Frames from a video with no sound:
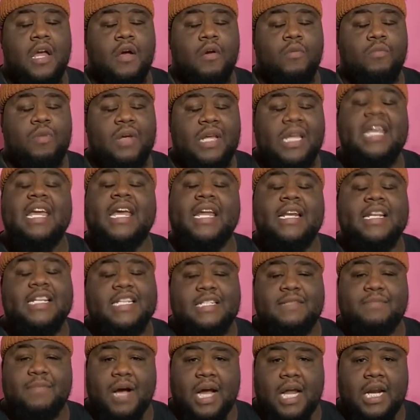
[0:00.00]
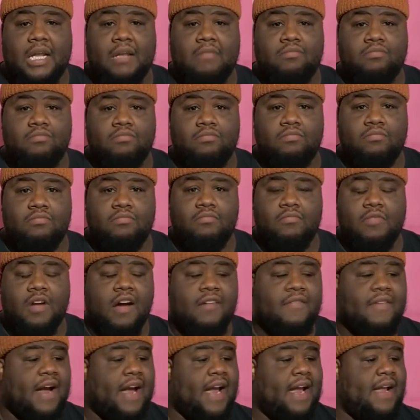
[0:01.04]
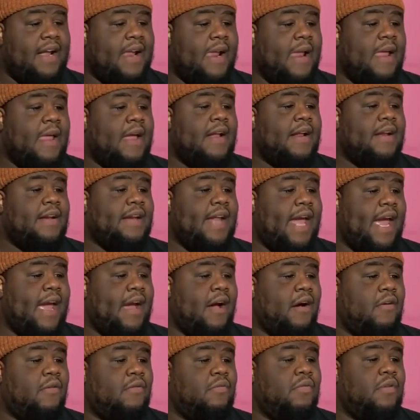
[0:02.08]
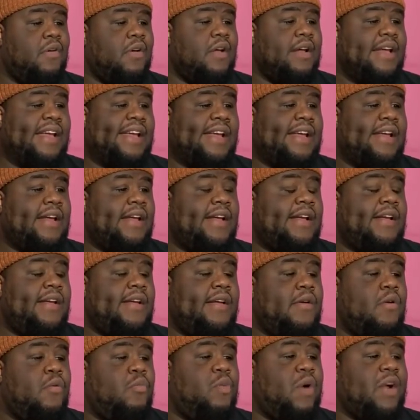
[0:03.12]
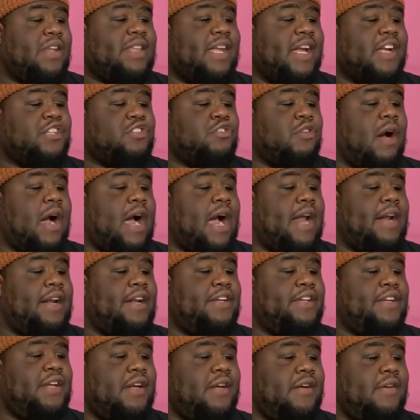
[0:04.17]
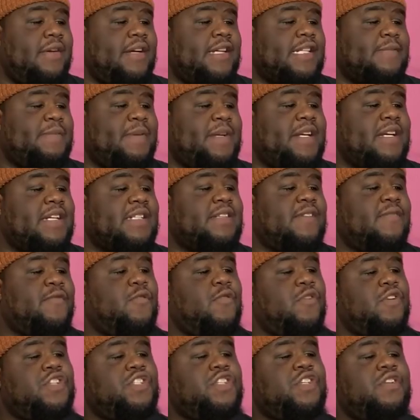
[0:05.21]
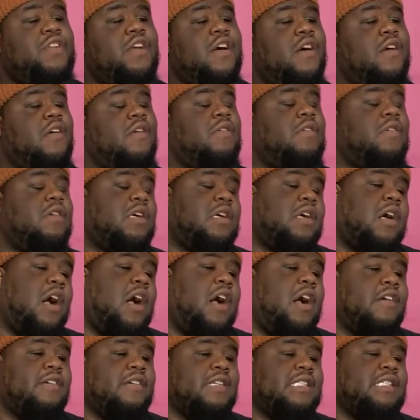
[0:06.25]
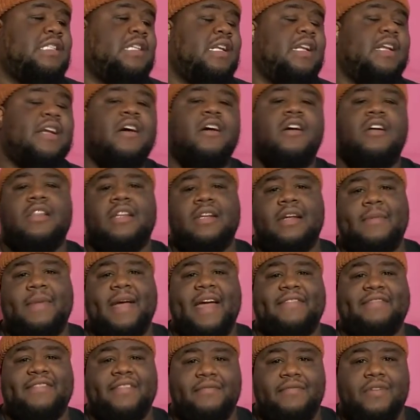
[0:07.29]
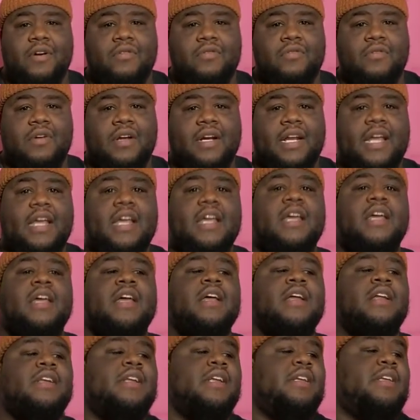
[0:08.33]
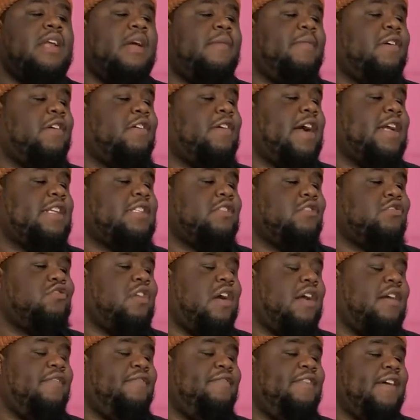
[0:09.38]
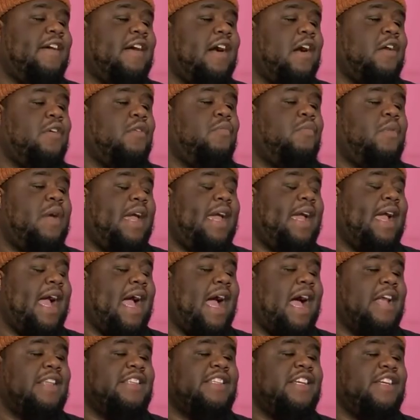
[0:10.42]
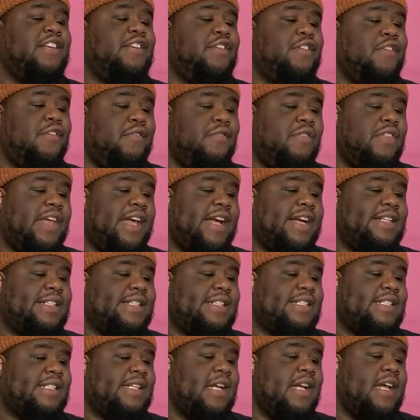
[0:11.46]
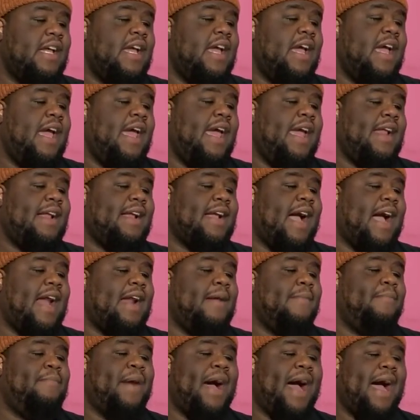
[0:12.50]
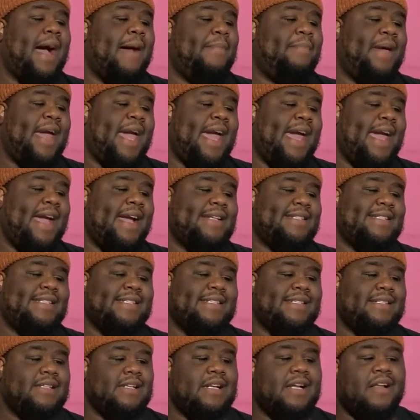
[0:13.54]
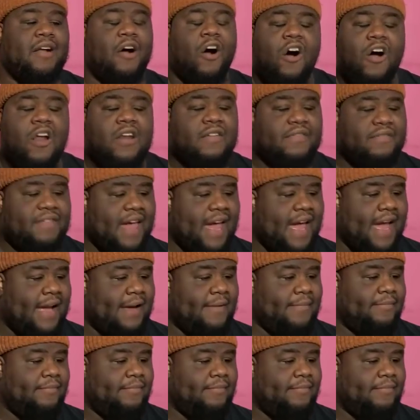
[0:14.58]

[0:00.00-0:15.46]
We getting this money. All right? Now, what they're trying to do is because, of course, Congress, Senate, all of them have to vote on it. The Democrats are trying to figure out a way how to do this and kind of bypass all of that.